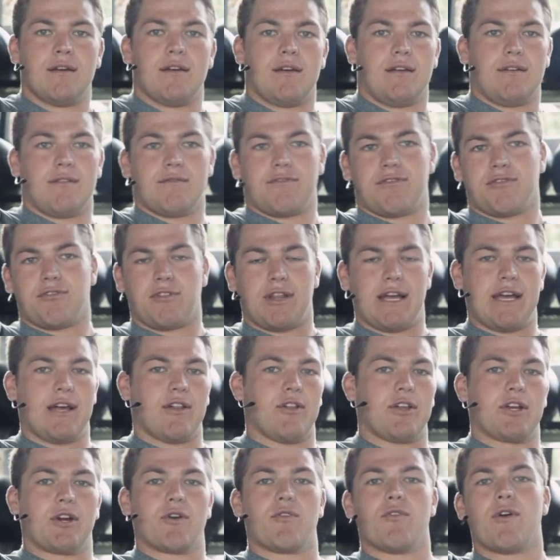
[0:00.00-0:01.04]
and
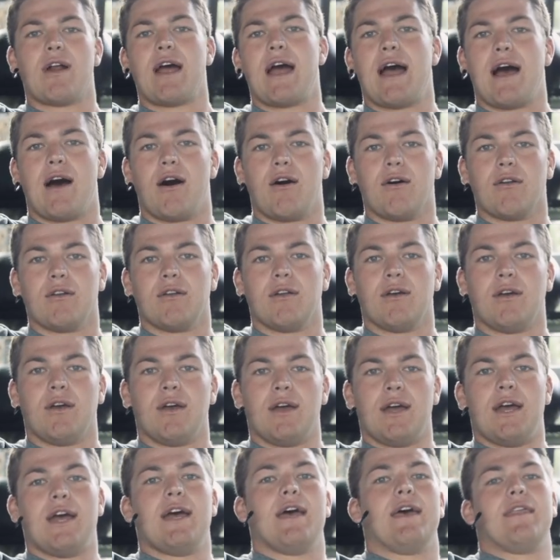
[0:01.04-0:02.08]
flailing around
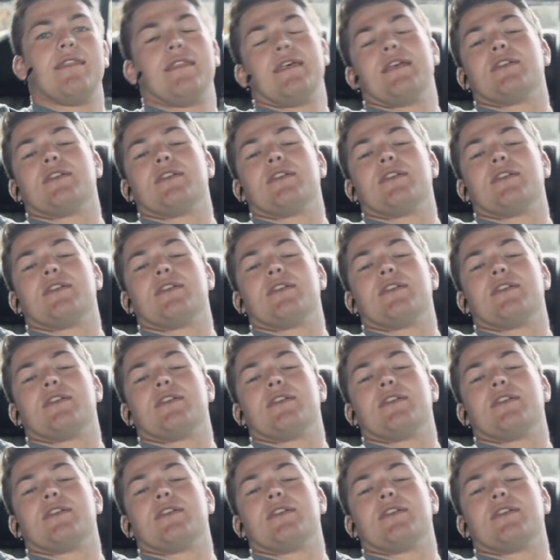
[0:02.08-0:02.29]
and